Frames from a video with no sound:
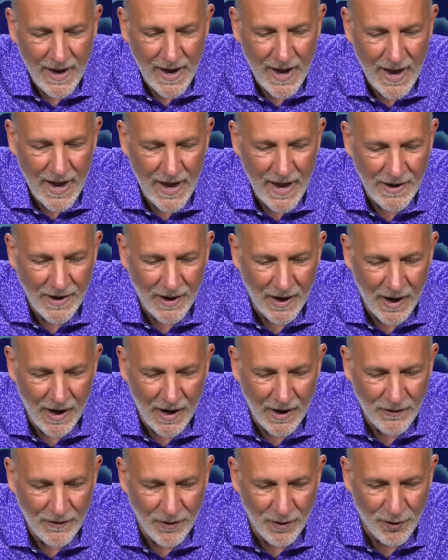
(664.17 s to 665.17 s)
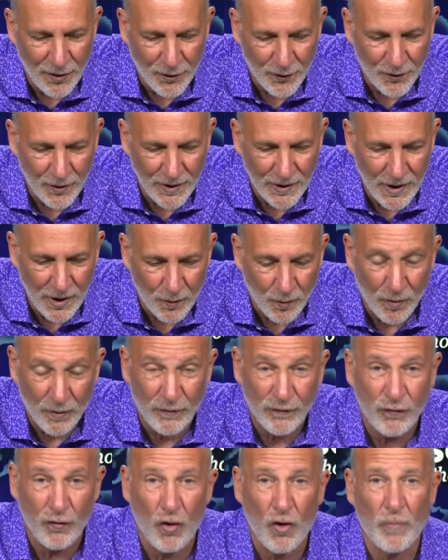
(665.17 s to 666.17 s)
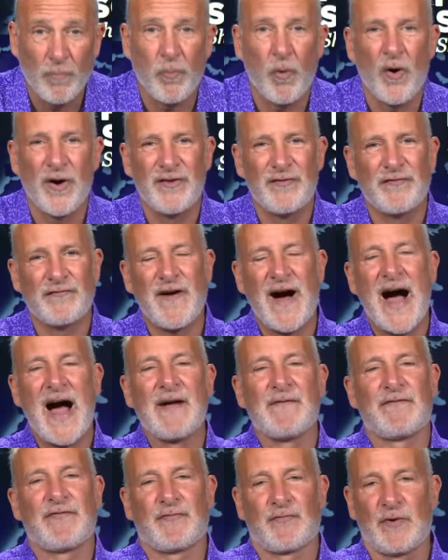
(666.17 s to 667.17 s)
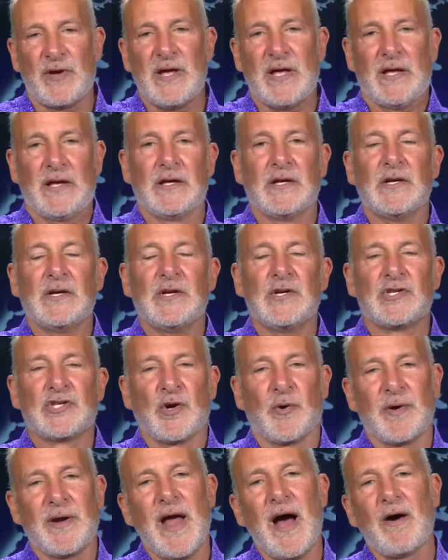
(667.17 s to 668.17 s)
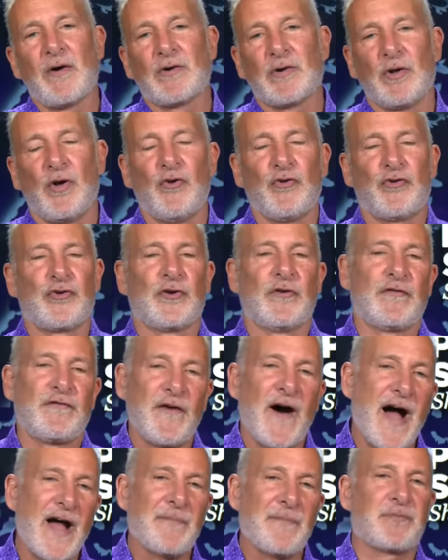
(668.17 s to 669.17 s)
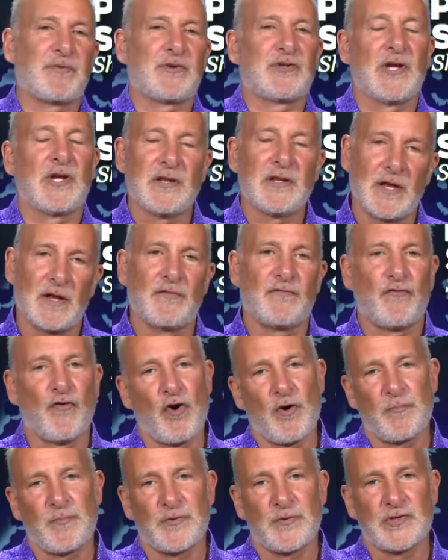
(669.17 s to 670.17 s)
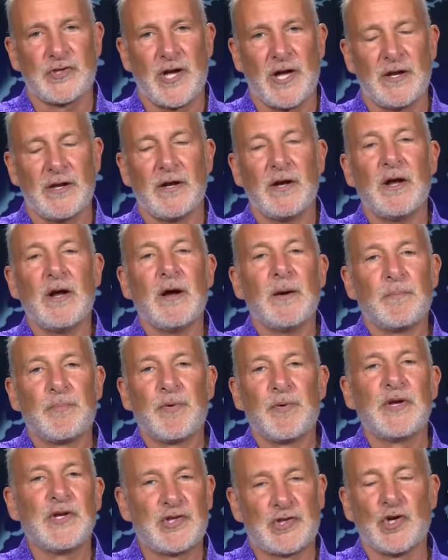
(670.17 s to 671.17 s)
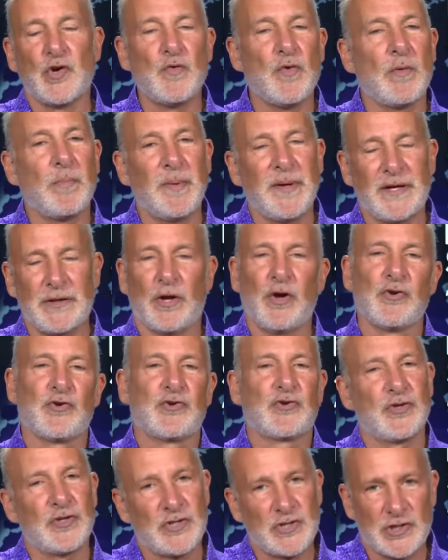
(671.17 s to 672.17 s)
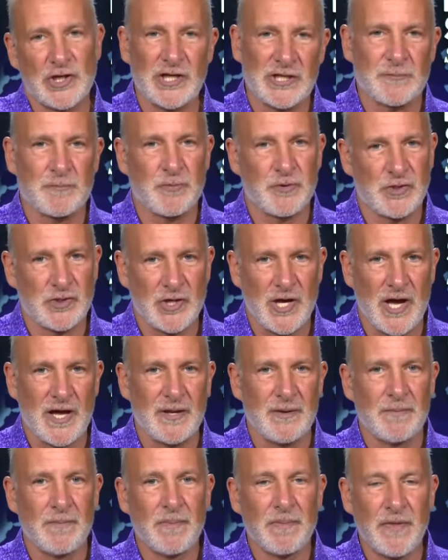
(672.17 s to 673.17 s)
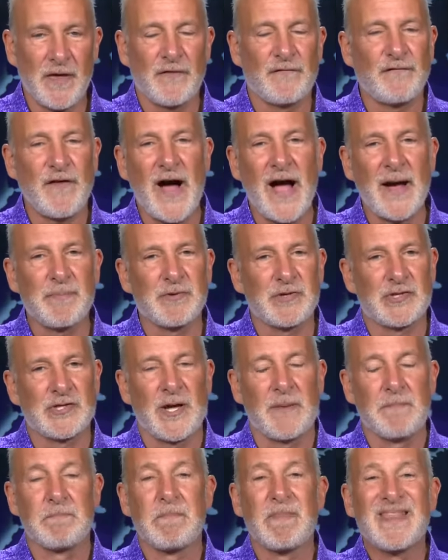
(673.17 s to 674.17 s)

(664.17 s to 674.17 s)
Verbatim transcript: And on the 30 year, we're 4.53. So we're now closer to 5% than 4%. Pretty soon we'll be closer to 6% than 5%.